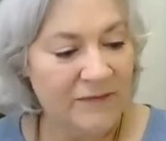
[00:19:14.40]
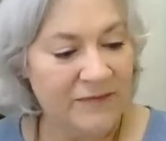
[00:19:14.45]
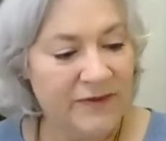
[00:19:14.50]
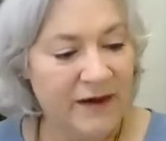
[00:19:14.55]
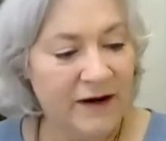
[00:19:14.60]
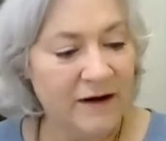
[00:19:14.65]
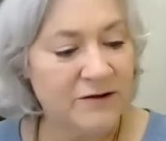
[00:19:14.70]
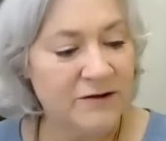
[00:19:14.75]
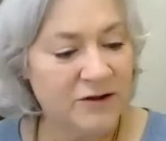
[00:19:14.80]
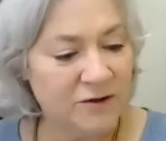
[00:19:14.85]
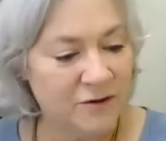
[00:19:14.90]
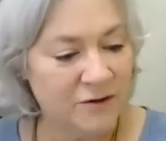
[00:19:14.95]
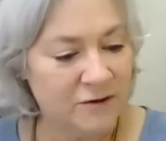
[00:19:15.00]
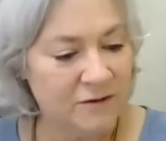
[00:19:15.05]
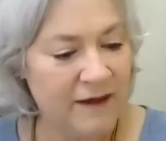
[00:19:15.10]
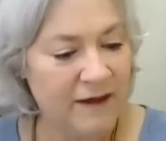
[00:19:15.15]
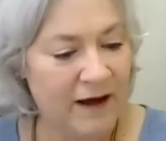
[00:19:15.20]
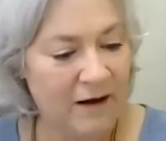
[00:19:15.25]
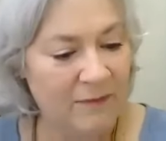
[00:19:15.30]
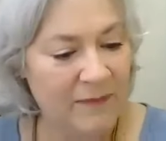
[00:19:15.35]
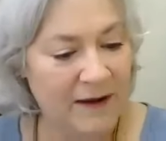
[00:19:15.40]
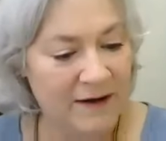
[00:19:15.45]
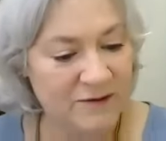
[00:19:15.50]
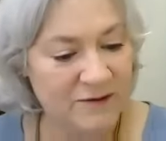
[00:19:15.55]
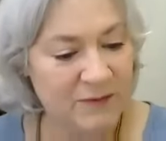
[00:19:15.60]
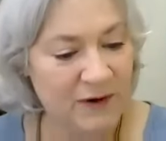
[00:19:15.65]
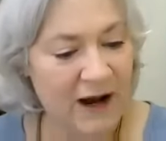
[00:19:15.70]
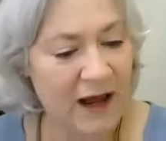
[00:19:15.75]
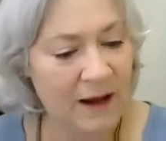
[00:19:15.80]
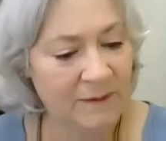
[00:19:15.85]
Thereto thou
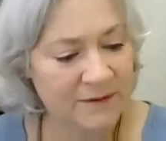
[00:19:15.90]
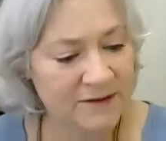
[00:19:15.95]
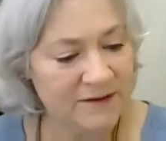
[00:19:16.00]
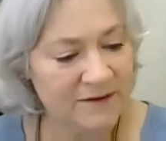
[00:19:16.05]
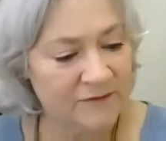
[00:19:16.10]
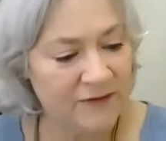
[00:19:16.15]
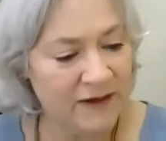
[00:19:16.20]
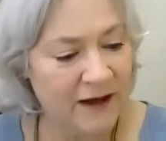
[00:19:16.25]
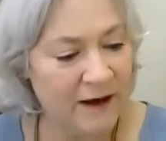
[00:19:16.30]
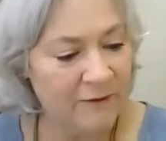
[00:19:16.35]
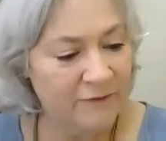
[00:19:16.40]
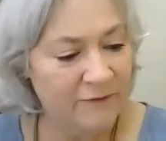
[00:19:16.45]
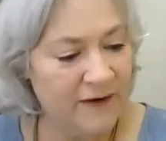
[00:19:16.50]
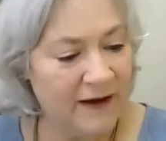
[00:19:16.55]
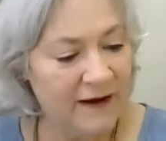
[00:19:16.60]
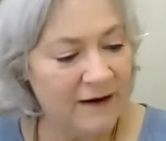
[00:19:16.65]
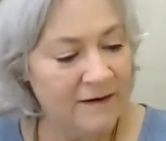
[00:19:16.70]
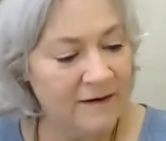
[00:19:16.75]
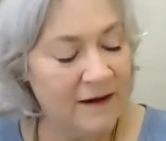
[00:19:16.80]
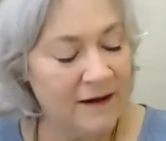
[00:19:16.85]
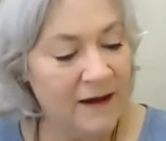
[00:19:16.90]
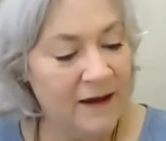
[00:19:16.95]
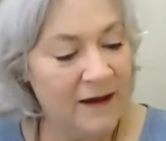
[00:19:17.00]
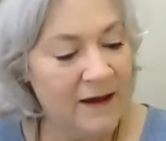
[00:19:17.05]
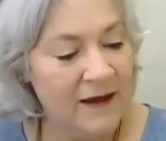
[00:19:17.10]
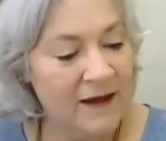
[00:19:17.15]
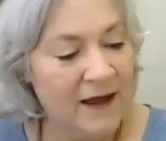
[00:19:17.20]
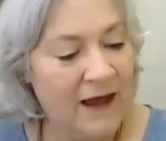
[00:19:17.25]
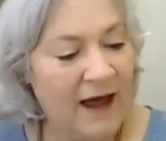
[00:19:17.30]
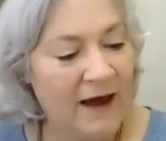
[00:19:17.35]
mayest perhaps, if thou fain,
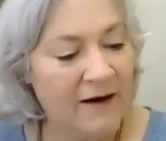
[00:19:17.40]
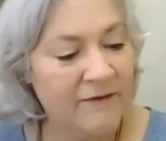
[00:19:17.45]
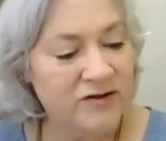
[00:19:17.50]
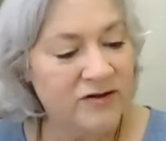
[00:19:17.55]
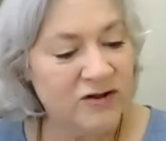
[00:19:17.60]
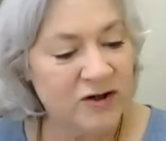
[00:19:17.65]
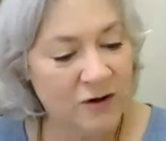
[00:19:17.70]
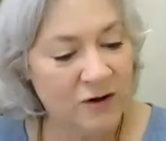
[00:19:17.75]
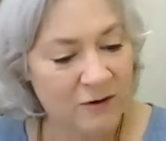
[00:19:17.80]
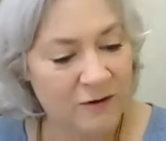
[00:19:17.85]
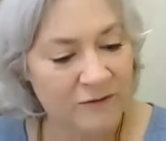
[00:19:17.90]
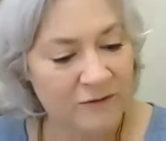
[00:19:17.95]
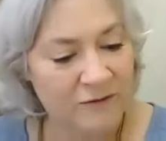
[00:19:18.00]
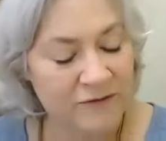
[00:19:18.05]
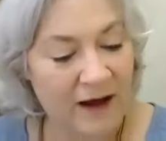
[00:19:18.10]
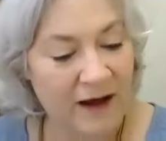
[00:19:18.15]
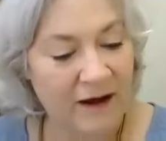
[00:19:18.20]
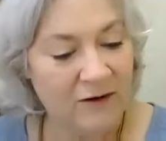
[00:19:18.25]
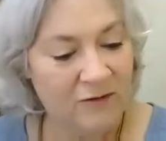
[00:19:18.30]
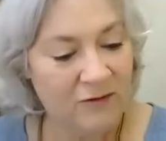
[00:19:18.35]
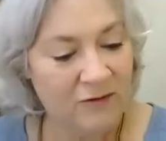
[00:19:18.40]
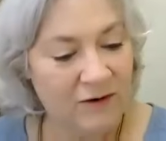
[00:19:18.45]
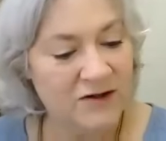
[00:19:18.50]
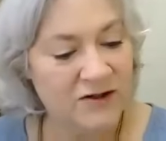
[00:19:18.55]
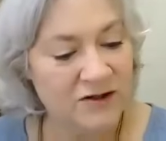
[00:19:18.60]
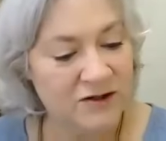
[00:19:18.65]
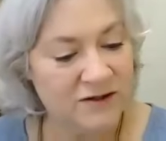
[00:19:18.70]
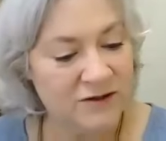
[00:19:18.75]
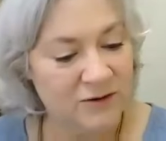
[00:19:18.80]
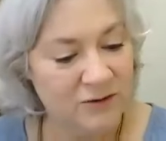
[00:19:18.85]
have Jove thy
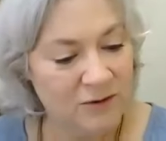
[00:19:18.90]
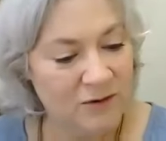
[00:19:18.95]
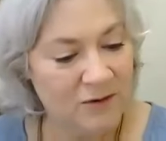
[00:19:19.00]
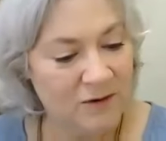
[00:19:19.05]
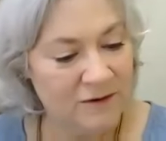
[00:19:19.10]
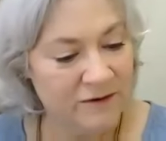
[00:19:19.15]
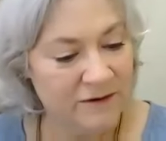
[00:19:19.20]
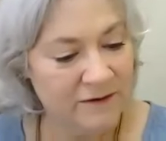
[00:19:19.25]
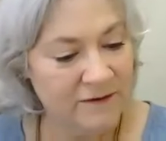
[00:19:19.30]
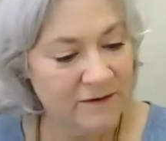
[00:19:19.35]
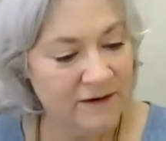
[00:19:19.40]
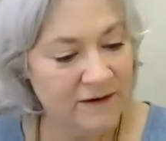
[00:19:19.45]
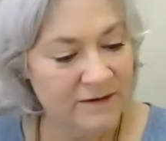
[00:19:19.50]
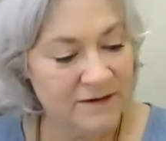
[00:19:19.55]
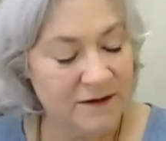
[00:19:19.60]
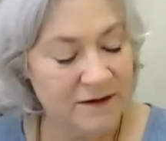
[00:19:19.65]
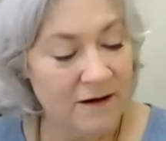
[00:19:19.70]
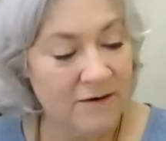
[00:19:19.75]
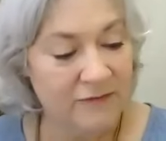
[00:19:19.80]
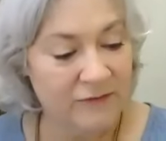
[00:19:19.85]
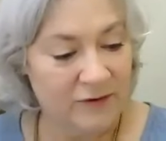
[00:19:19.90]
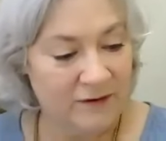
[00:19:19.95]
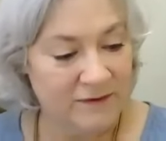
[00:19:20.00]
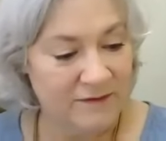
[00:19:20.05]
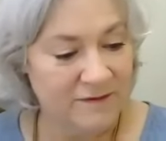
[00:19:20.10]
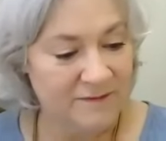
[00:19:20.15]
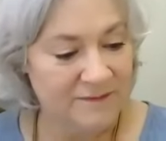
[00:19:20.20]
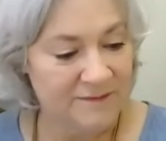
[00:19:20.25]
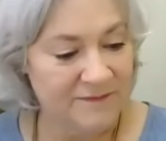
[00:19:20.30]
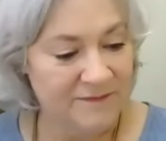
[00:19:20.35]
gracious lord and
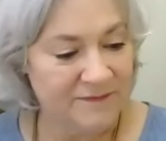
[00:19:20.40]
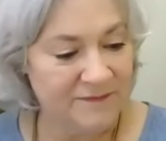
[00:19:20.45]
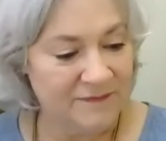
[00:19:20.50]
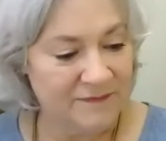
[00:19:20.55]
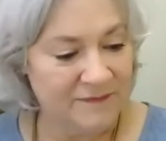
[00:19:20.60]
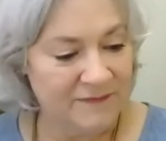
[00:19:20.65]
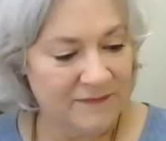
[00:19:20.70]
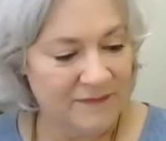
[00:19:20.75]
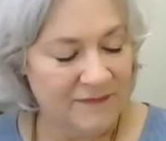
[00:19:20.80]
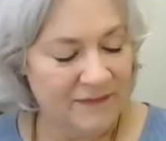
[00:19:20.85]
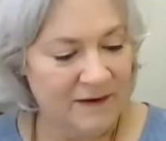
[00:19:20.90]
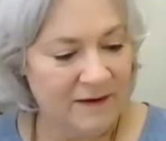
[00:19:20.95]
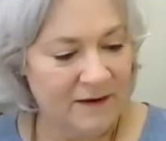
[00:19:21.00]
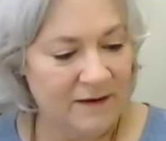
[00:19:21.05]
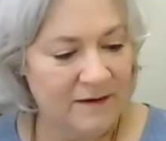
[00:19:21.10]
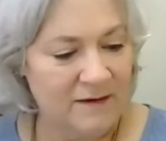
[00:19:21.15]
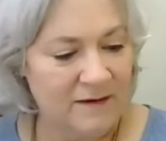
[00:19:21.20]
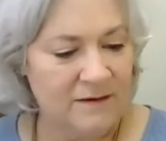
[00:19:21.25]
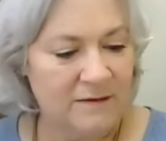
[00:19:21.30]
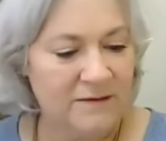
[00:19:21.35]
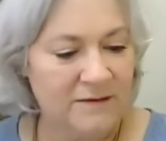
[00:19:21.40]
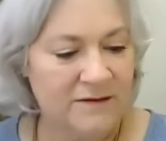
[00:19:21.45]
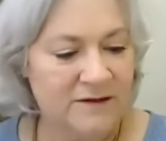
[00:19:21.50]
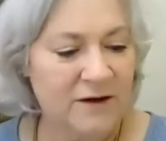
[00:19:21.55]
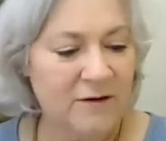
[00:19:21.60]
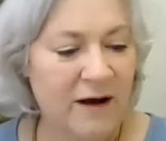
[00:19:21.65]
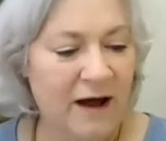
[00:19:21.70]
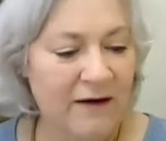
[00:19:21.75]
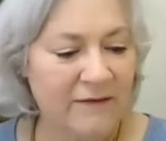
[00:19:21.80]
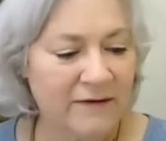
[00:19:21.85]
sovereign.
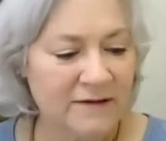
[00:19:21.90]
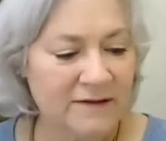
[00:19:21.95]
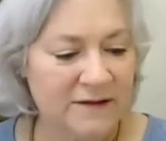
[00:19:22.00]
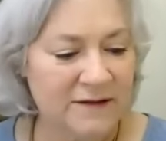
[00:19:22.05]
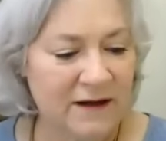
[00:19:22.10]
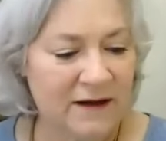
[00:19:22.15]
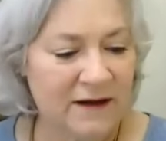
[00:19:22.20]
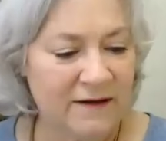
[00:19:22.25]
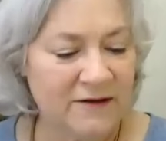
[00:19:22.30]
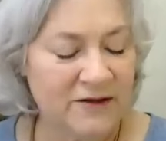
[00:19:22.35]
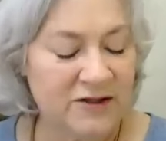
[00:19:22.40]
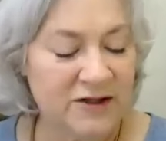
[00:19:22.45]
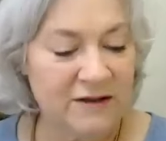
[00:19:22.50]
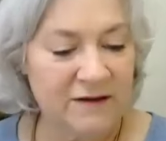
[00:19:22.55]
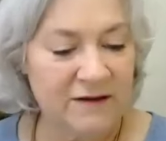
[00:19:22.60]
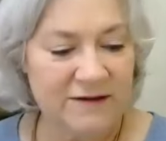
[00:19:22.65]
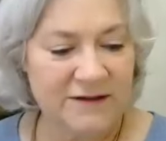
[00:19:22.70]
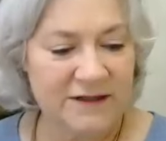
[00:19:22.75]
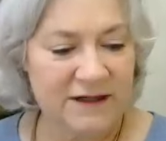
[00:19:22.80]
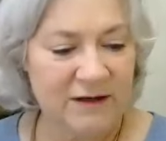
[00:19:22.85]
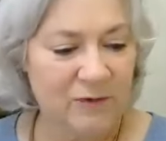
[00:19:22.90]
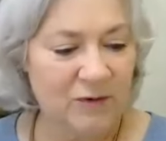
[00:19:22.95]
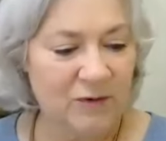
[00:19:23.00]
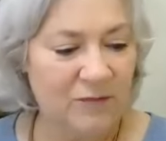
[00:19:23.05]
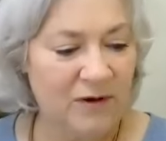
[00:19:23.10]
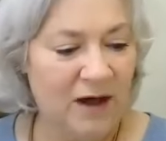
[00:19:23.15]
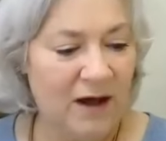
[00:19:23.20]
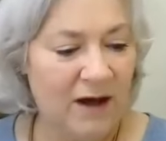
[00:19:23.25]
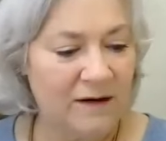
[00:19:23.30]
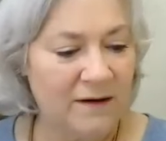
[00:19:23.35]
So having said, she thus to him
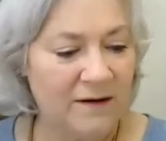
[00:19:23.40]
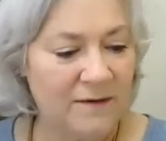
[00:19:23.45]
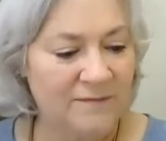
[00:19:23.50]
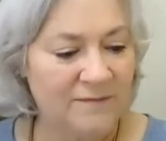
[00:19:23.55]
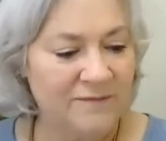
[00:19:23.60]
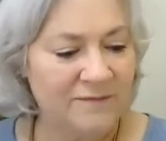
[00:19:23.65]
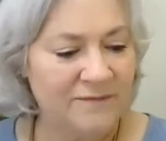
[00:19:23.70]
replied,